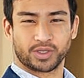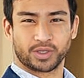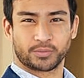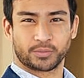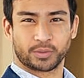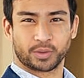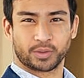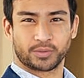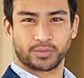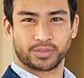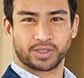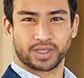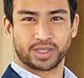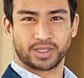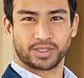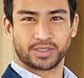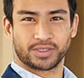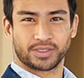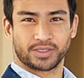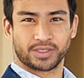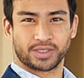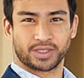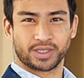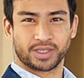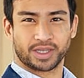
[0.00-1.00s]
to the PV.
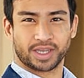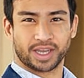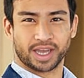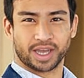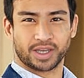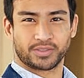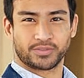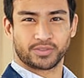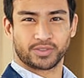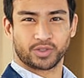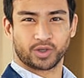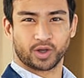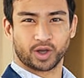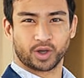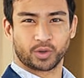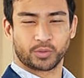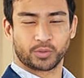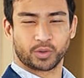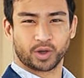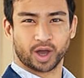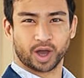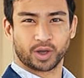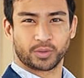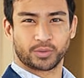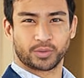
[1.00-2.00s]
If there are
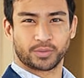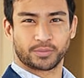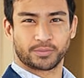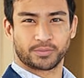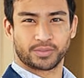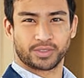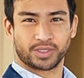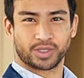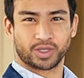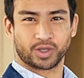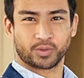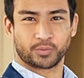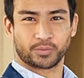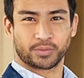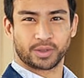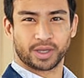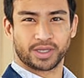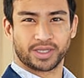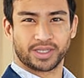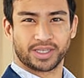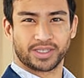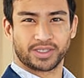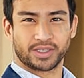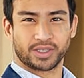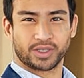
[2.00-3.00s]
problems, you may
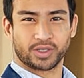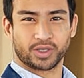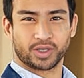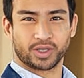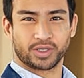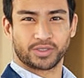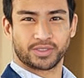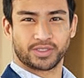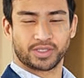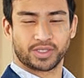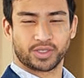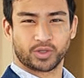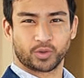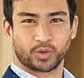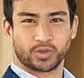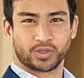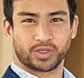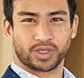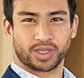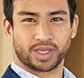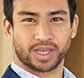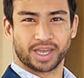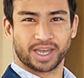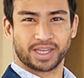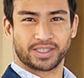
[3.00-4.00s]
need to look at the
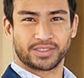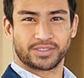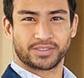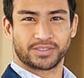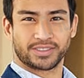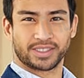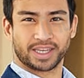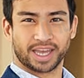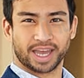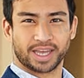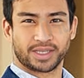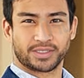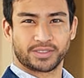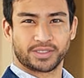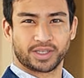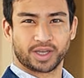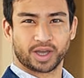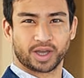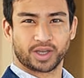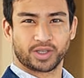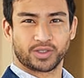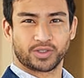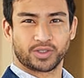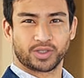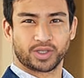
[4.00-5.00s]
storage class and the
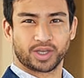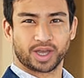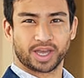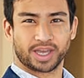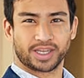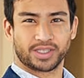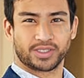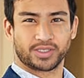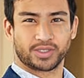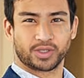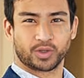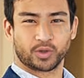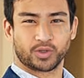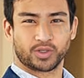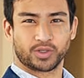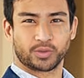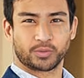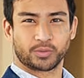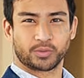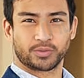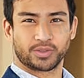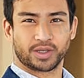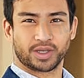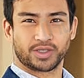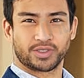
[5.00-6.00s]
underlying storage
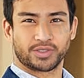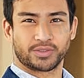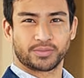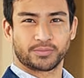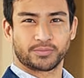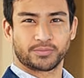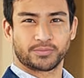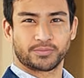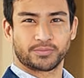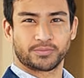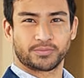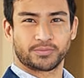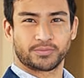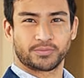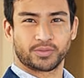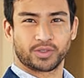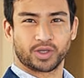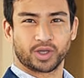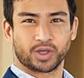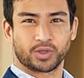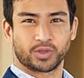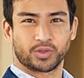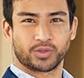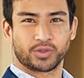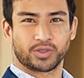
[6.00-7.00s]
provider.
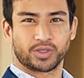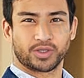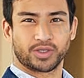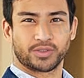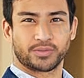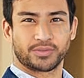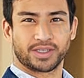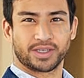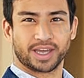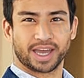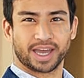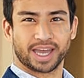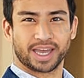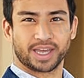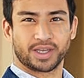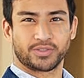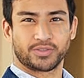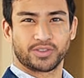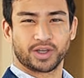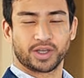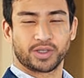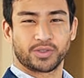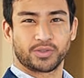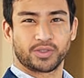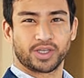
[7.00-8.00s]
User: Any
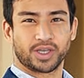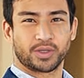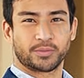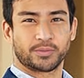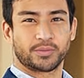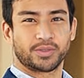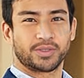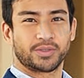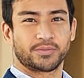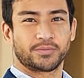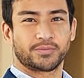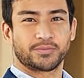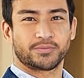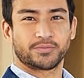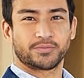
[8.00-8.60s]
final tips?